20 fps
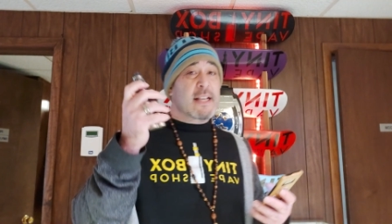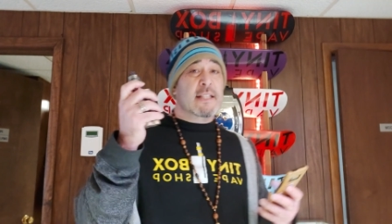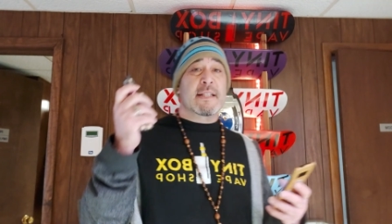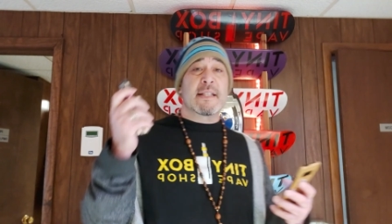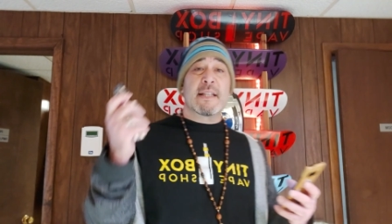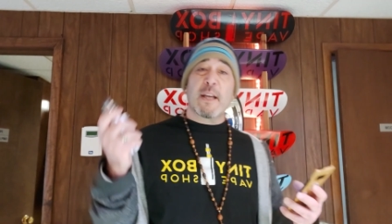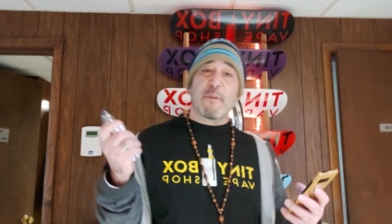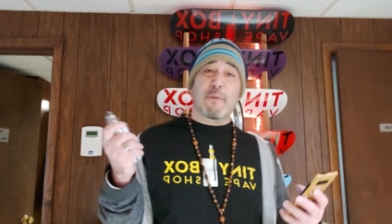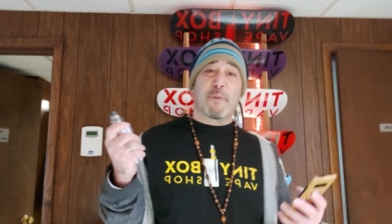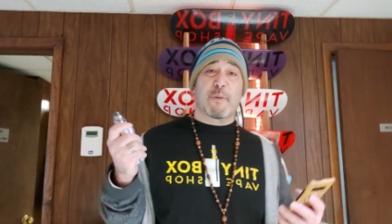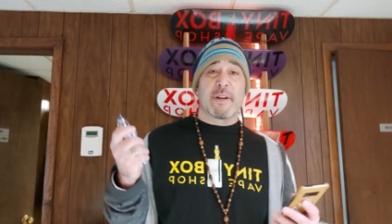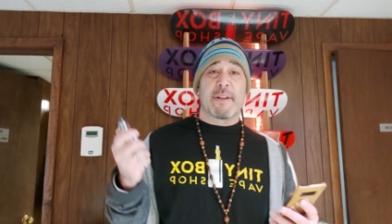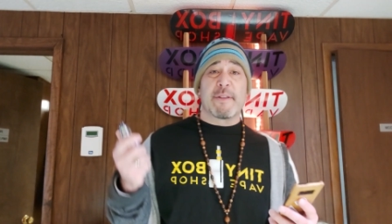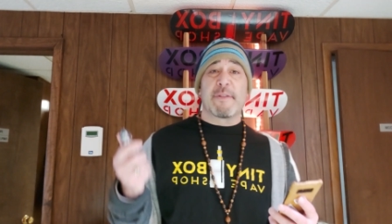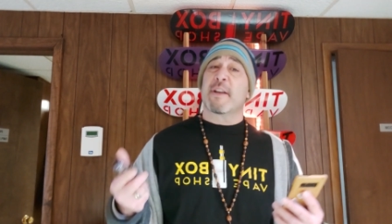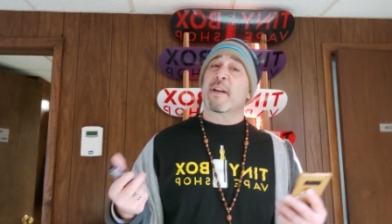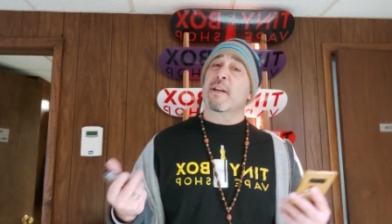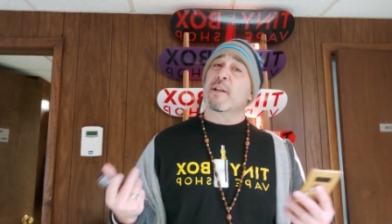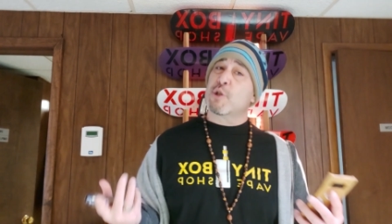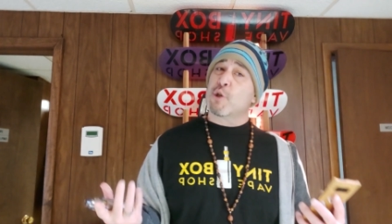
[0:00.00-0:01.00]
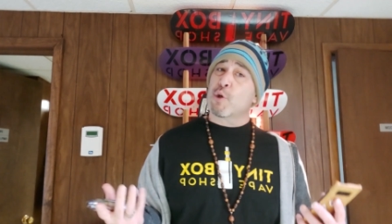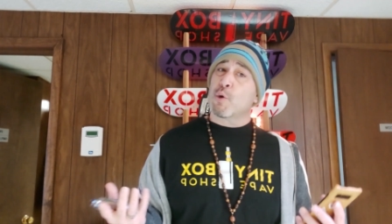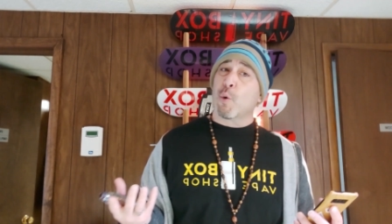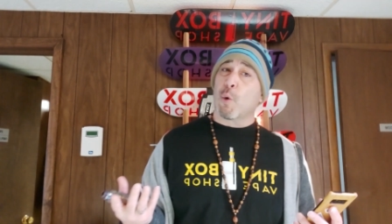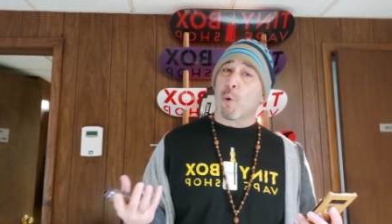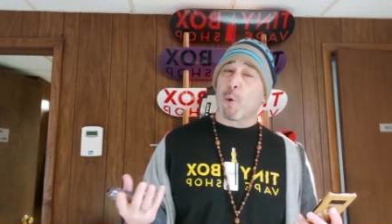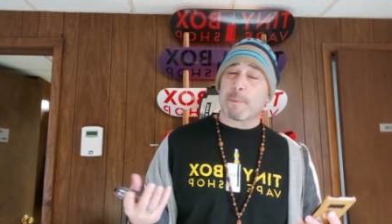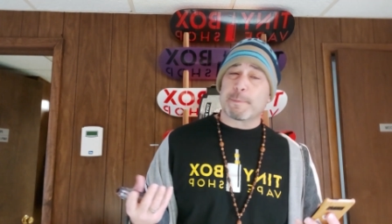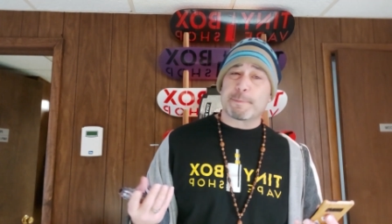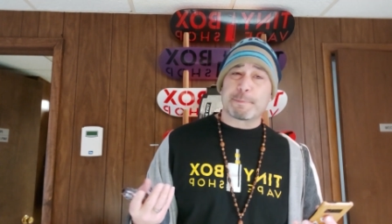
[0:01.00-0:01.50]
is different than a
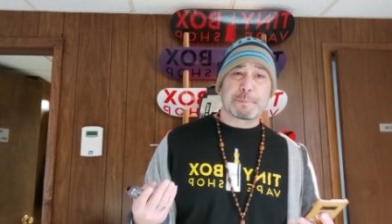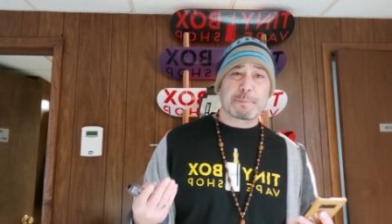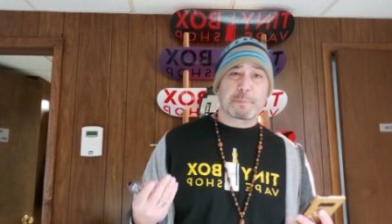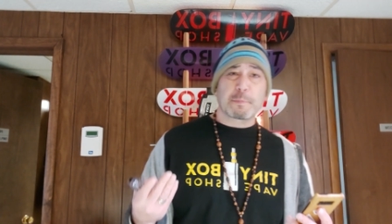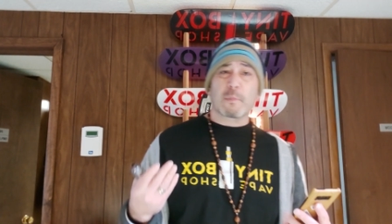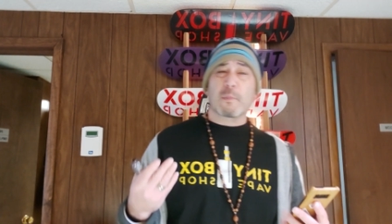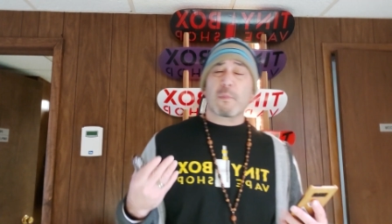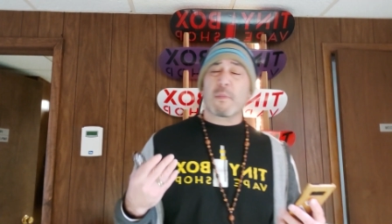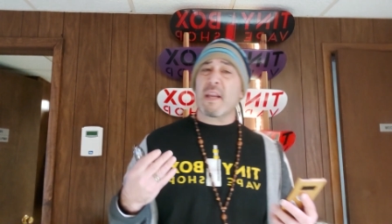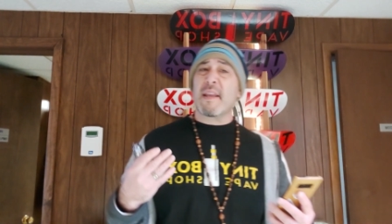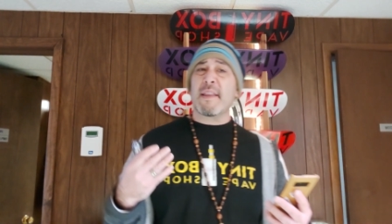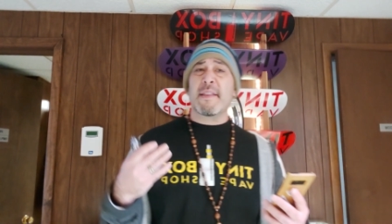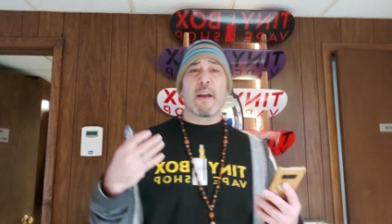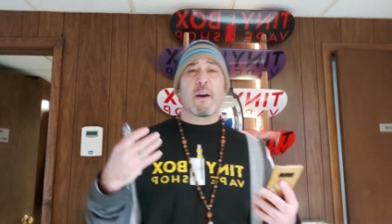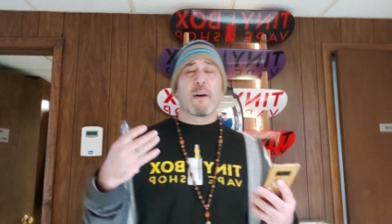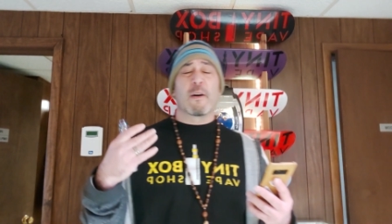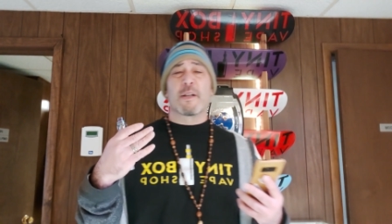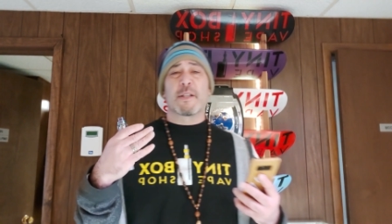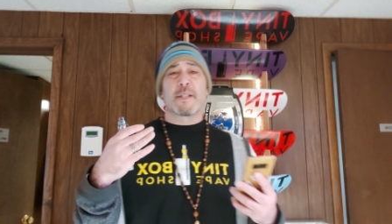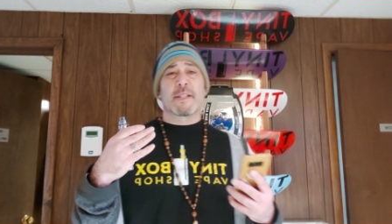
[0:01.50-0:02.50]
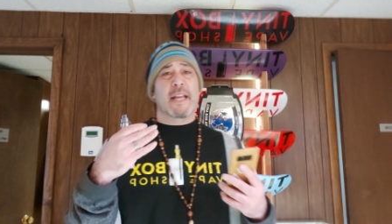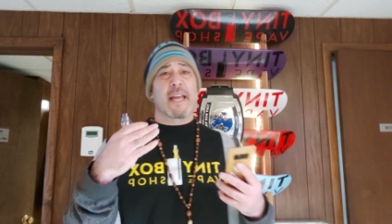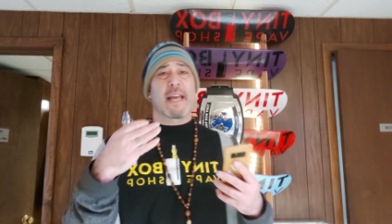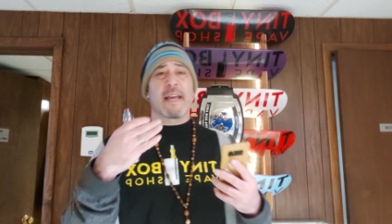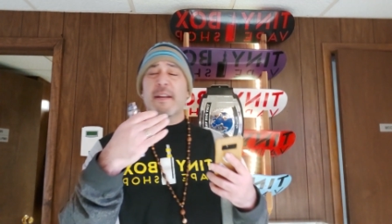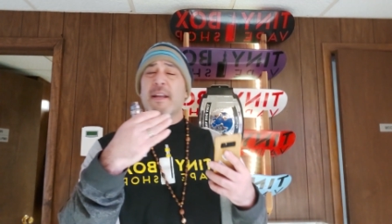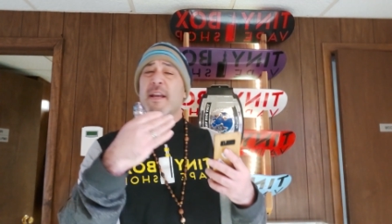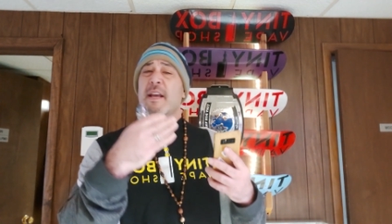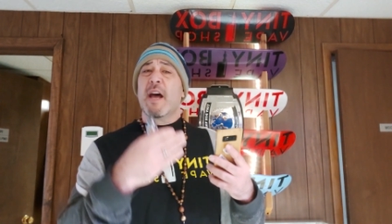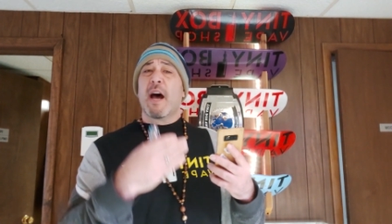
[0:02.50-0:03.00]
Juul. They don't
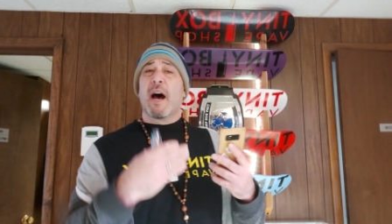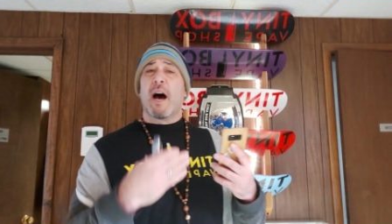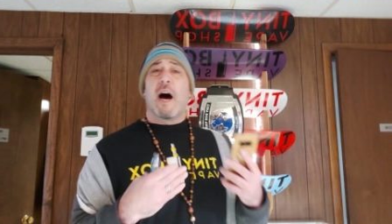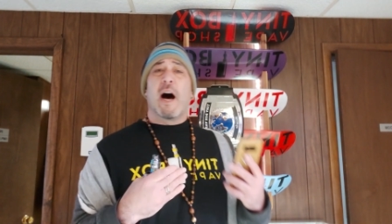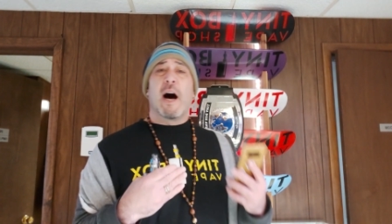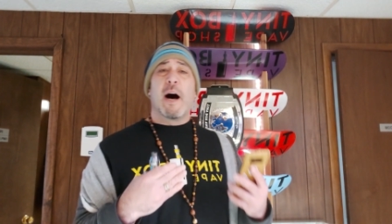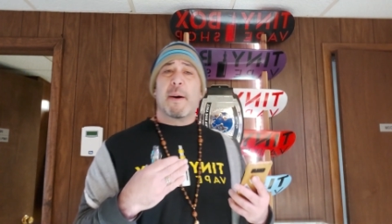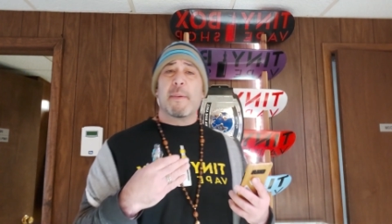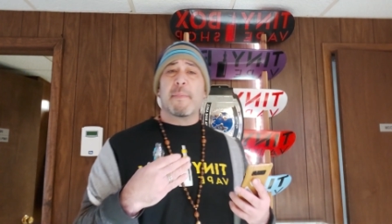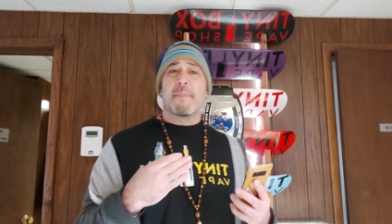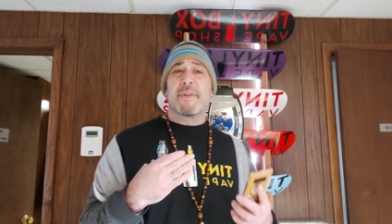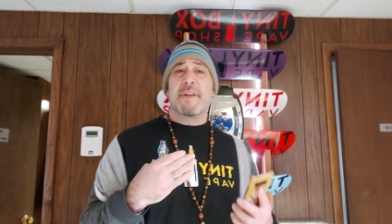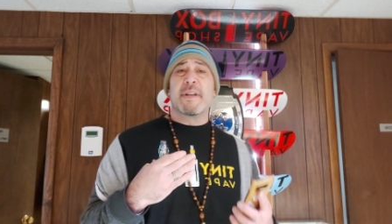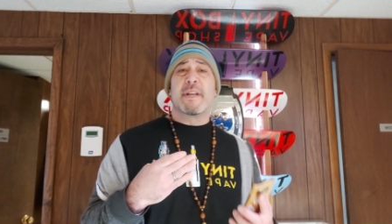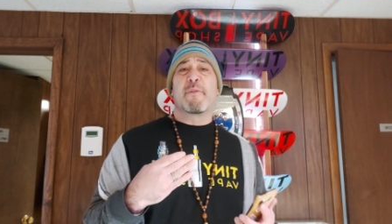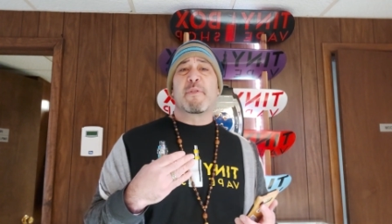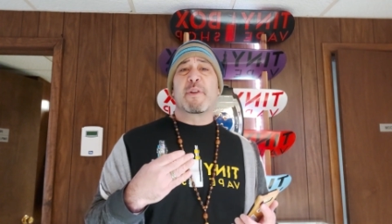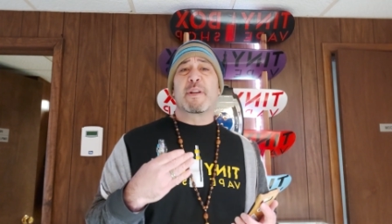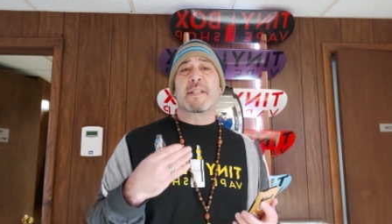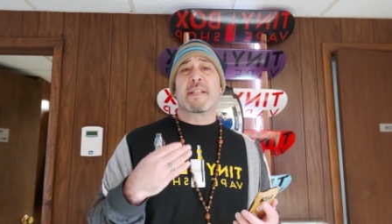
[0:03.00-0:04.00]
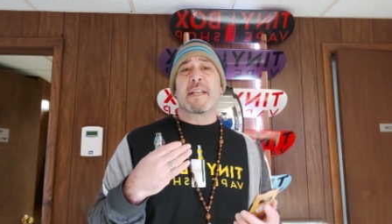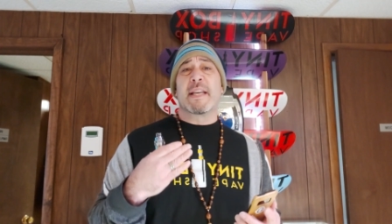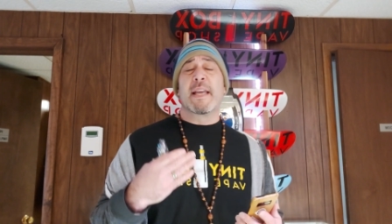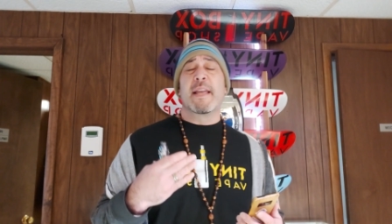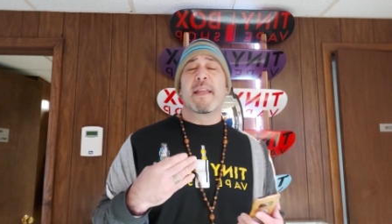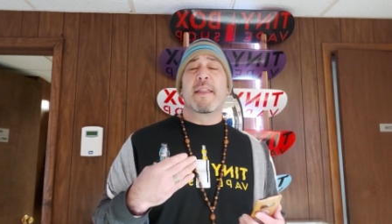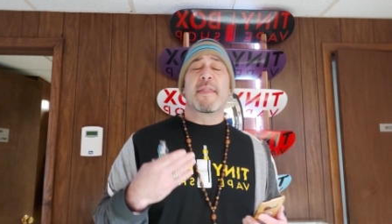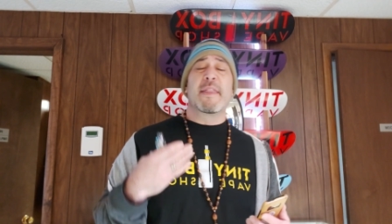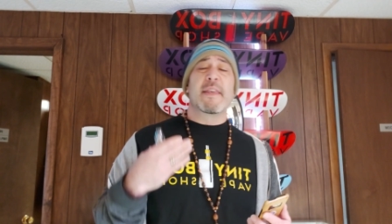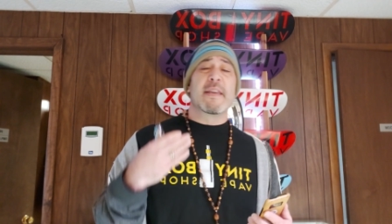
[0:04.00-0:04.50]
understand the difference
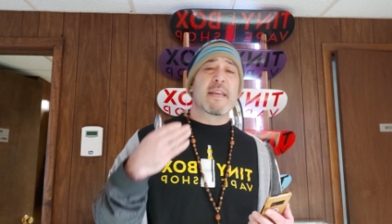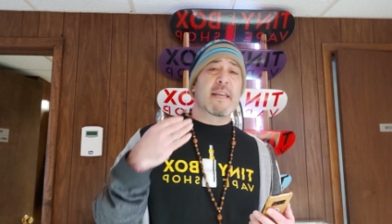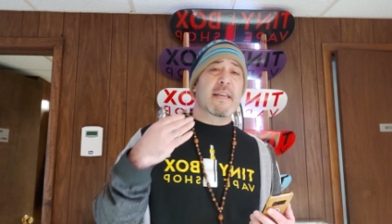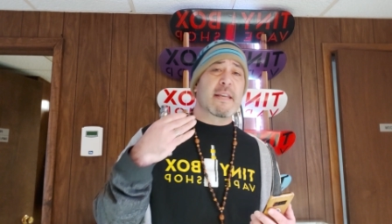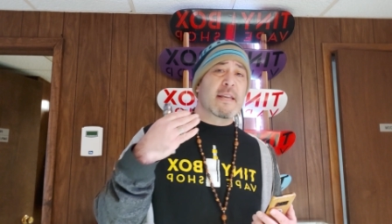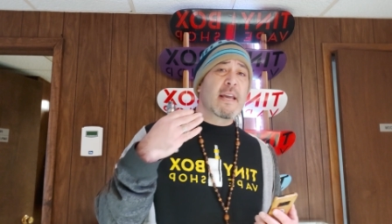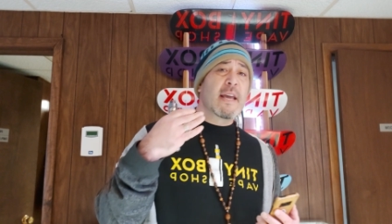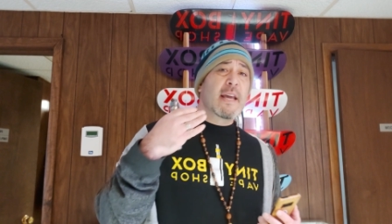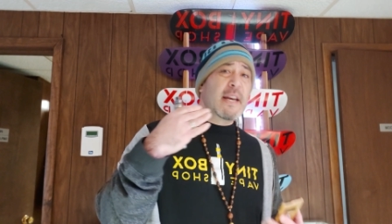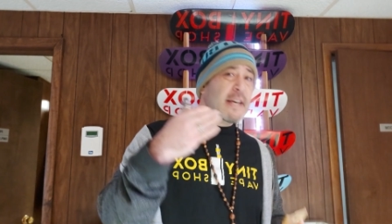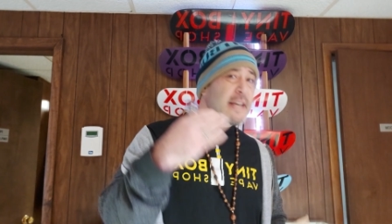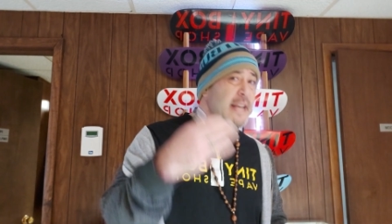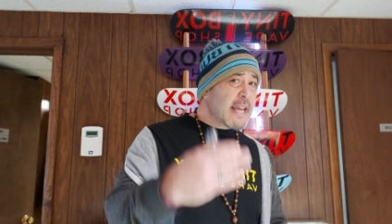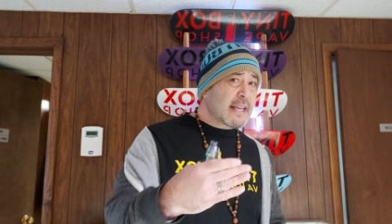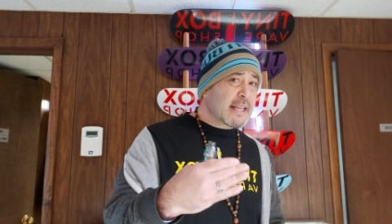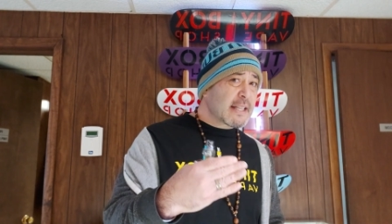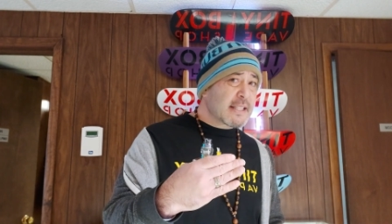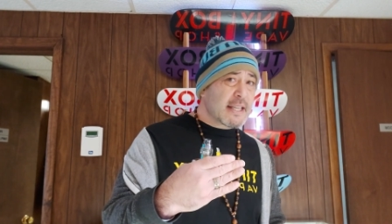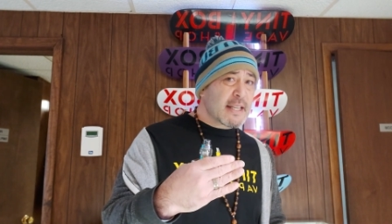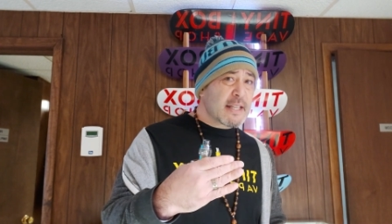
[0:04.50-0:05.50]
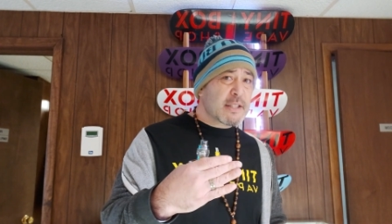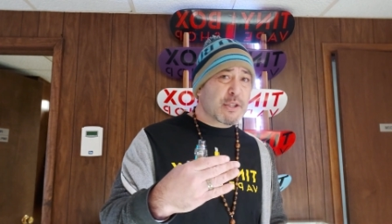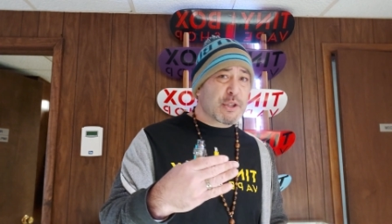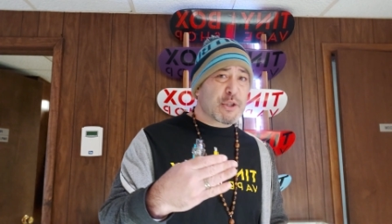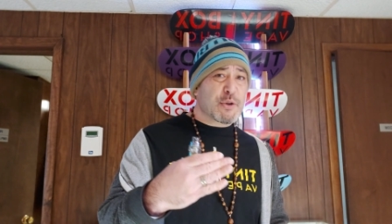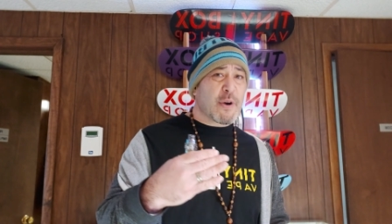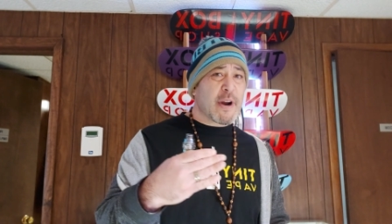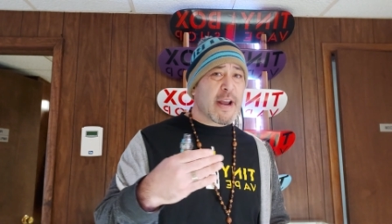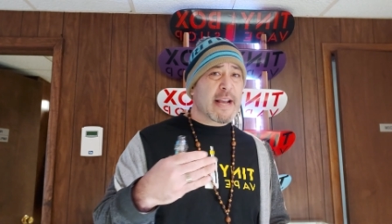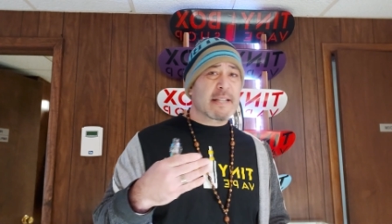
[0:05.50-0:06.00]
in the nicotine
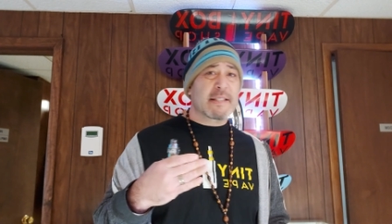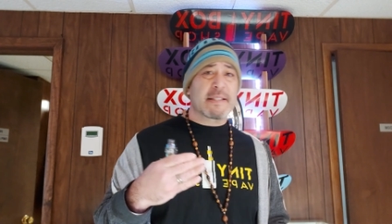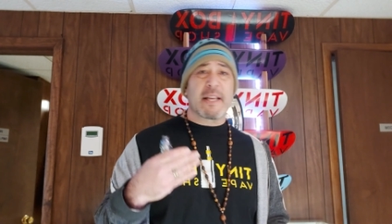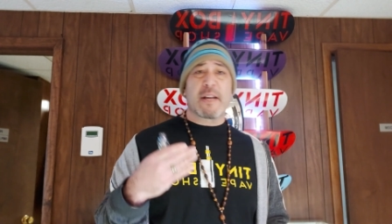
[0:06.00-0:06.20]
strengths.